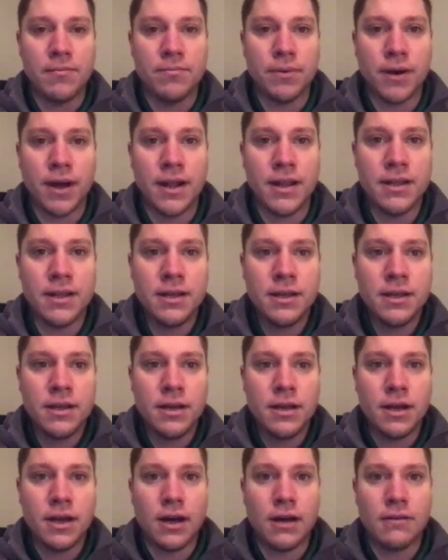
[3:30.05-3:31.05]
But
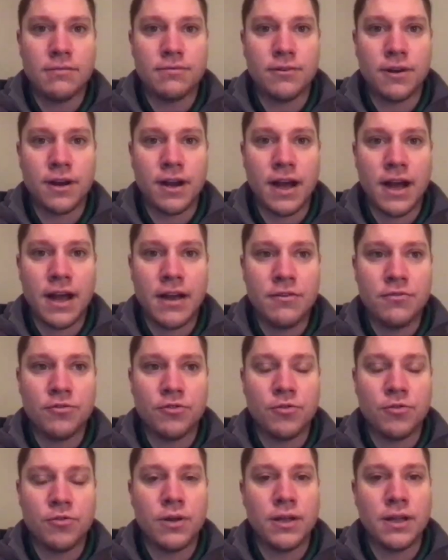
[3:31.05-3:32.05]
for a guy who's
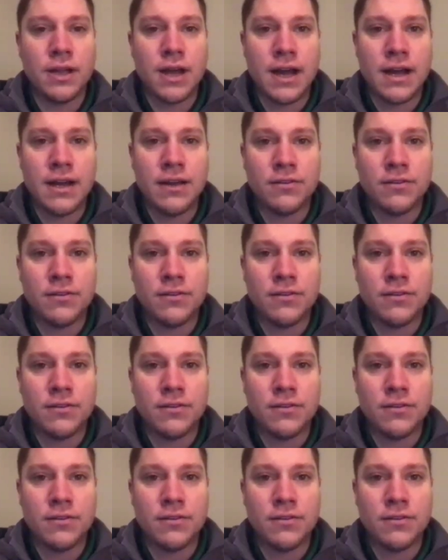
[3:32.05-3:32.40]
29,